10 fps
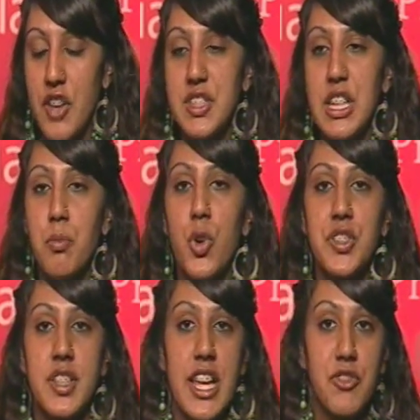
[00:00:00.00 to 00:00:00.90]
seen more
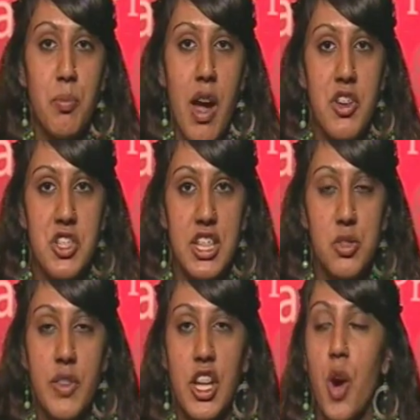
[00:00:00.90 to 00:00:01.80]
successful marriages
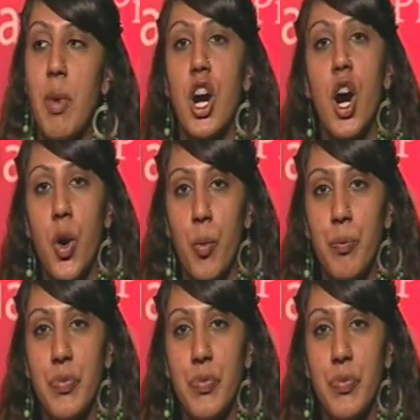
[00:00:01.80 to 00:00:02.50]
when they go back home.